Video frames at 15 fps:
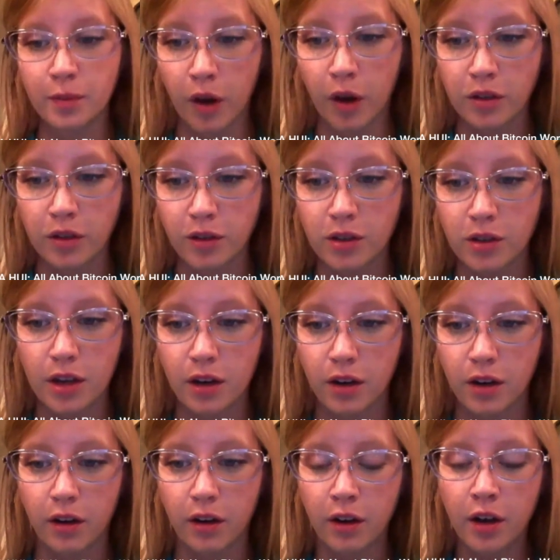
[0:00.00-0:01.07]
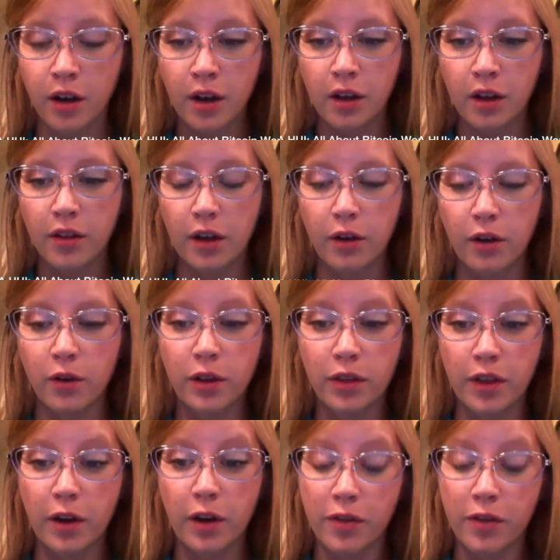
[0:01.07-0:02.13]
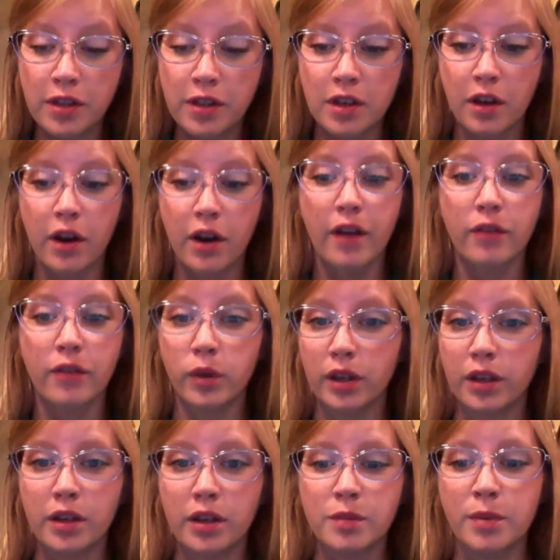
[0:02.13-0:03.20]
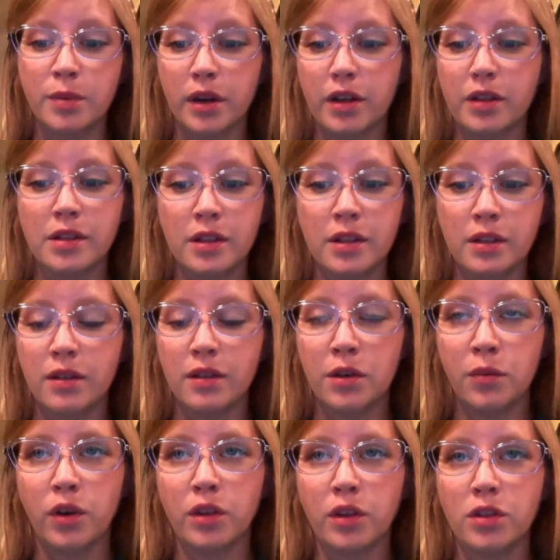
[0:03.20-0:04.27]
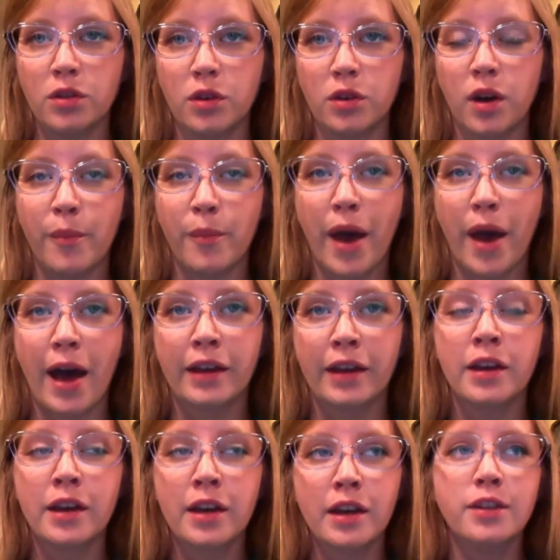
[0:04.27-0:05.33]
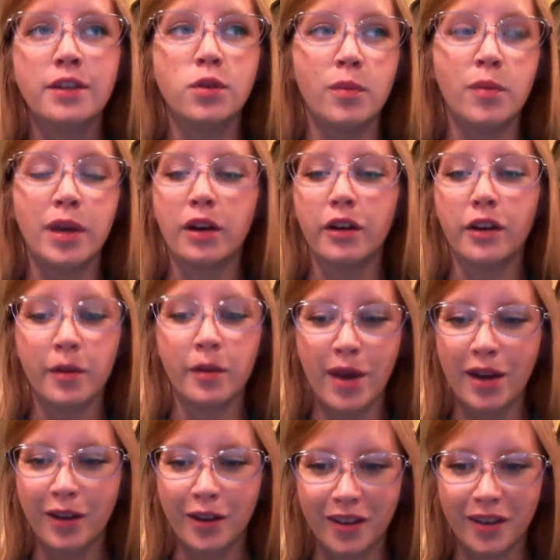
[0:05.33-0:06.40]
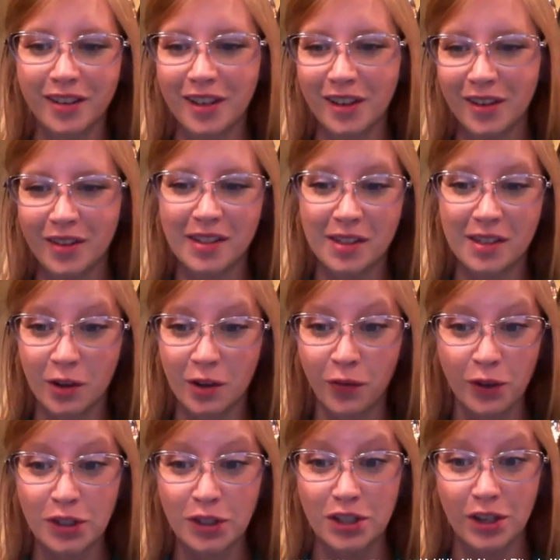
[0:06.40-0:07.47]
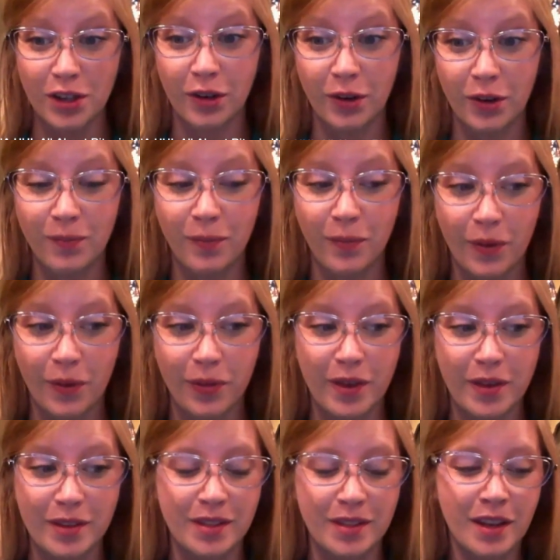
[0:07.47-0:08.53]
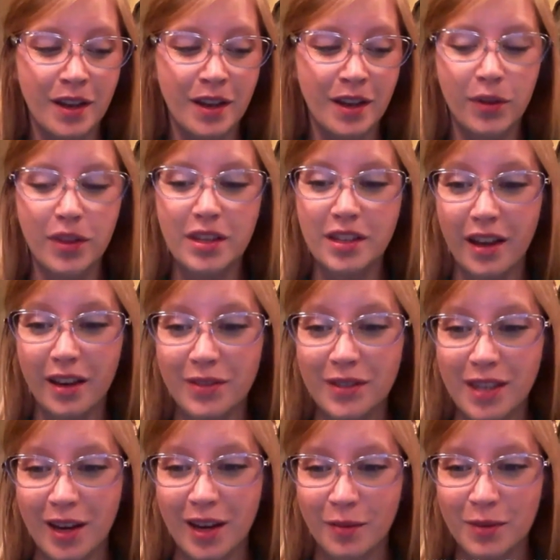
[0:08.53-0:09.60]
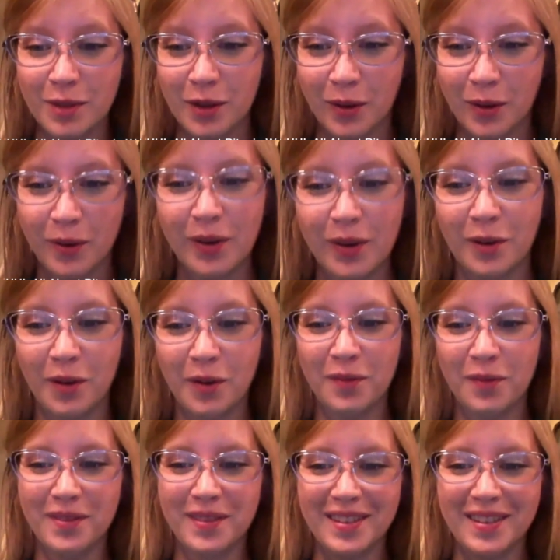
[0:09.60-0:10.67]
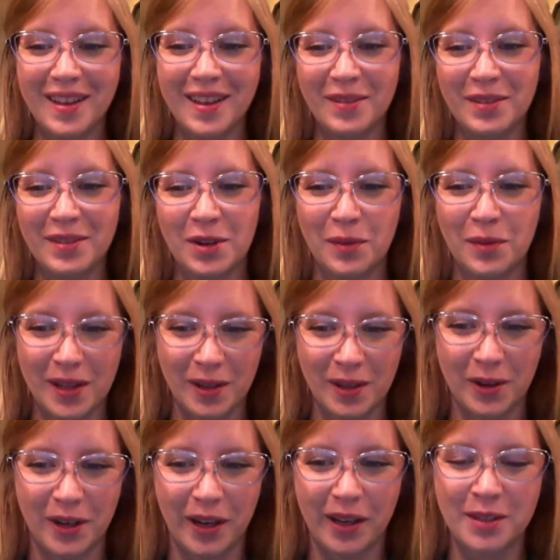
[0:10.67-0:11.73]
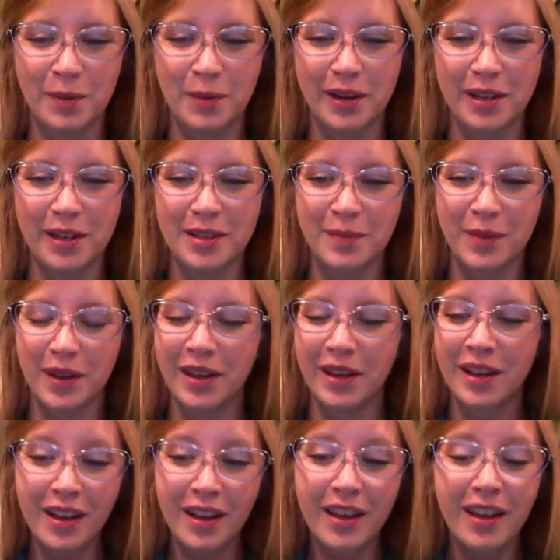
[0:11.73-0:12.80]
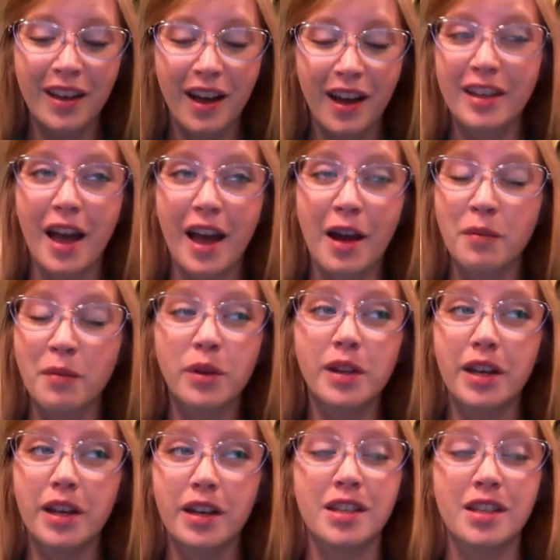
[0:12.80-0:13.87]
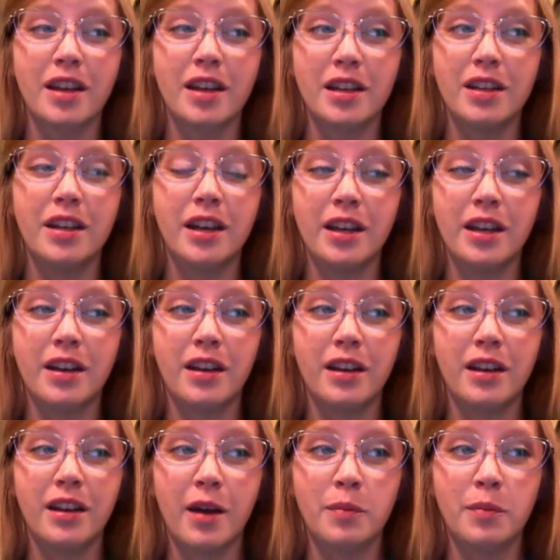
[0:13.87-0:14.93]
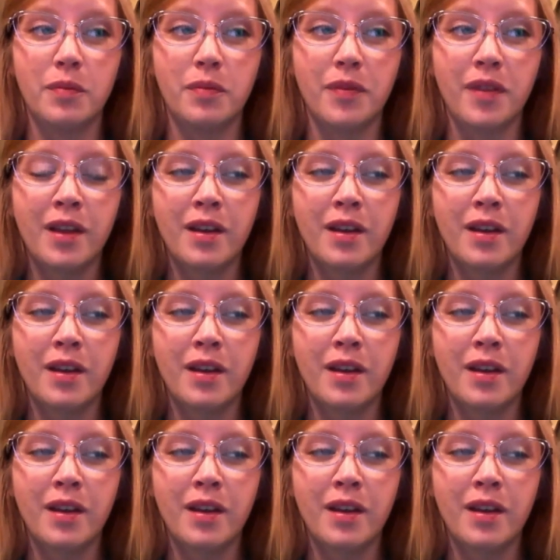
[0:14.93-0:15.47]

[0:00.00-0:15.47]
the sponsors that are there this year have a really good experience and want to come back and do it bigger and better. This is our first year with this kind of setup, so I'm sure it'll be a learning experience. But yeah, I'm really excited, and I'm